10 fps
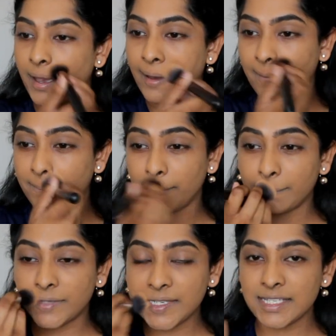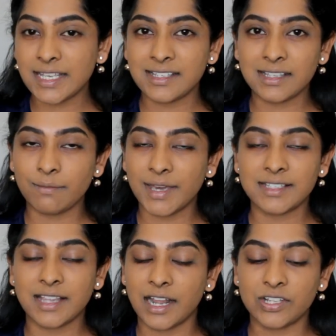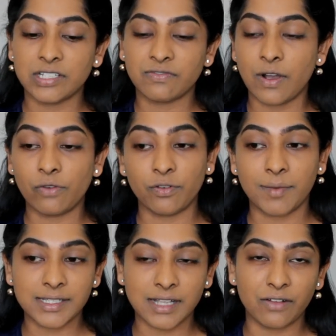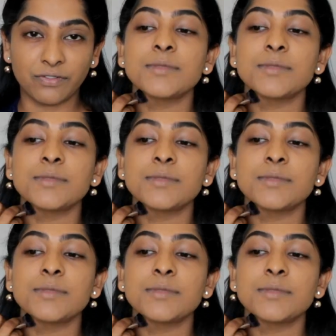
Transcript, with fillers: Um, this is the mix that I just found for myself.